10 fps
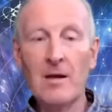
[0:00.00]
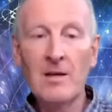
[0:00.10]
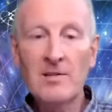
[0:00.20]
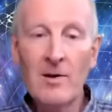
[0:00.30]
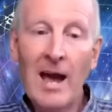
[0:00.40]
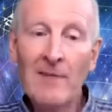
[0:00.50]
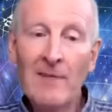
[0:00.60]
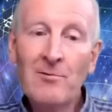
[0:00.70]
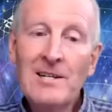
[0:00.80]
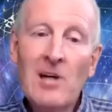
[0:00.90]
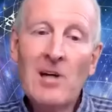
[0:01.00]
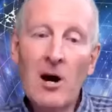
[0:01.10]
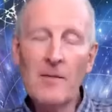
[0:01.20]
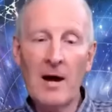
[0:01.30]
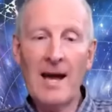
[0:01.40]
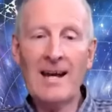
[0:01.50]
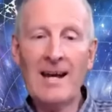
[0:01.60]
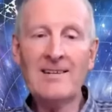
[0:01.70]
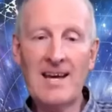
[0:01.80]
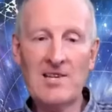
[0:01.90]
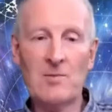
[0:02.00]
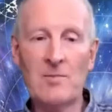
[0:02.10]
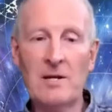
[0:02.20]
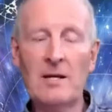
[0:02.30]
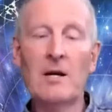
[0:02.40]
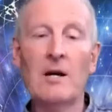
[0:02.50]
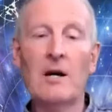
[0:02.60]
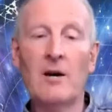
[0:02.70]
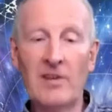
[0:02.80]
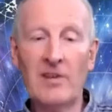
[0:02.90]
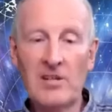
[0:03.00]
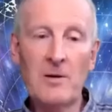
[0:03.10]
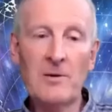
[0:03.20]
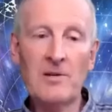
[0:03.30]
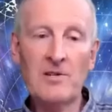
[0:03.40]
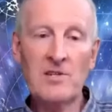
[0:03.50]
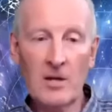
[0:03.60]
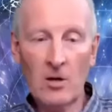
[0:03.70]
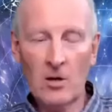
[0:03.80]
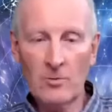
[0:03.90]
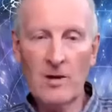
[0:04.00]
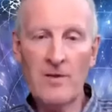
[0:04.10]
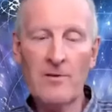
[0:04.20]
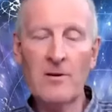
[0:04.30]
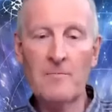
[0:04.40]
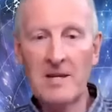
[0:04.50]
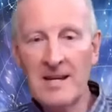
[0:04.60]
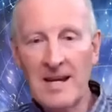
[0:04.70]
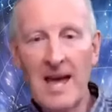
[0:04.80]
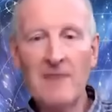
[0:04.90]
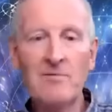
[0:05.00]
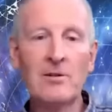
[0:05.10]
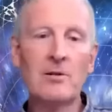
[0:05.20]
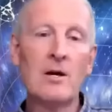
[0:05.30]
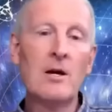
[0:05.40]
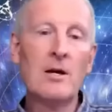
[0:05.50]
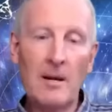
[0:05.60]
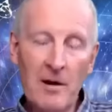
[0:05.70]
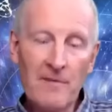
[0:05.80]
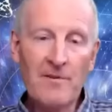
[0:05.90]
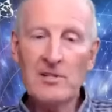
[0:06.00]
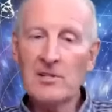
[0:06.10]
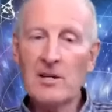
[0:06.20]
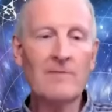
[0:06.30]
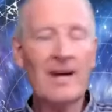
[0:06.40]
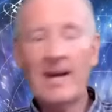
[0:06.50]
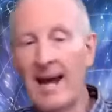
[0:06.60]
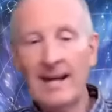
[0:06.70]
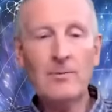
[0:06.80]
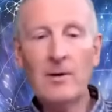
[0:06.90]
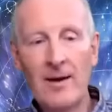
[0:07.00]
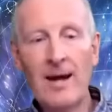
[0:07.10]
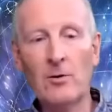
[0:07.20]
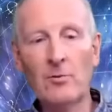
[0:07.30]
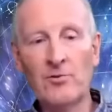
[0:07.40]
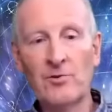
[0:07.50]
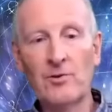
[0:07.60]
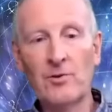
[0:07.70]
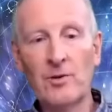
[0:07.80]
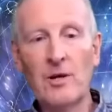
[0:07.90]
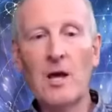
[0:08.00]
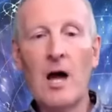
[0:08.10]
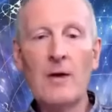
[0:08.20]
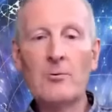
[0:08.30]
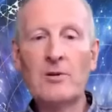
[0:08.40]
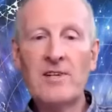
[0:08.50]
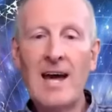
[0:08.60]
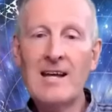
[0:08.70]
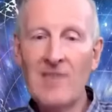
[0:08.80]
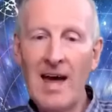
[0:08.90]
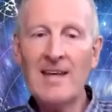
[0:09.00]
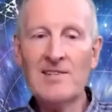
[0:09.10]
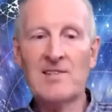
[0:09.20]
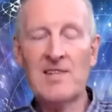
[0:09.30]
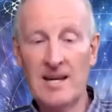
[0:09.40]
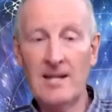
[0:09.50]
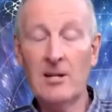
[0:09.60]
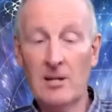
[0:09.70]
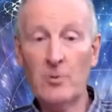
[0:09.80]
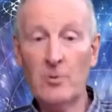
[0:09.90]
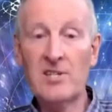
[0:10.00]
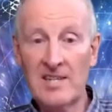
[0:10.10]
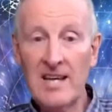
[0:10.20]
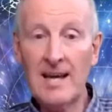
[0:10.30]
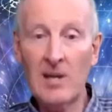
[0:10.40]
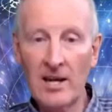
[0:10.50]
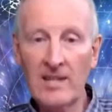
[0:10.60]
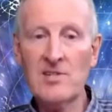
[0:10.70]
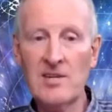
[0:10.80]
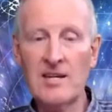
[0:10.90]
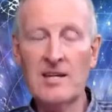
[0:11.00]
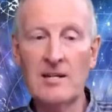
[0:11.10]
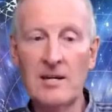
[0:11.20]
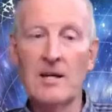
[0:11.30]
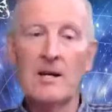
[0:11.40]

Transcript: So every time I had a testimony of experiencing God, whether it be in heaven, and my first love gate, anywhere else, I would take that seed and I would see it like a seed.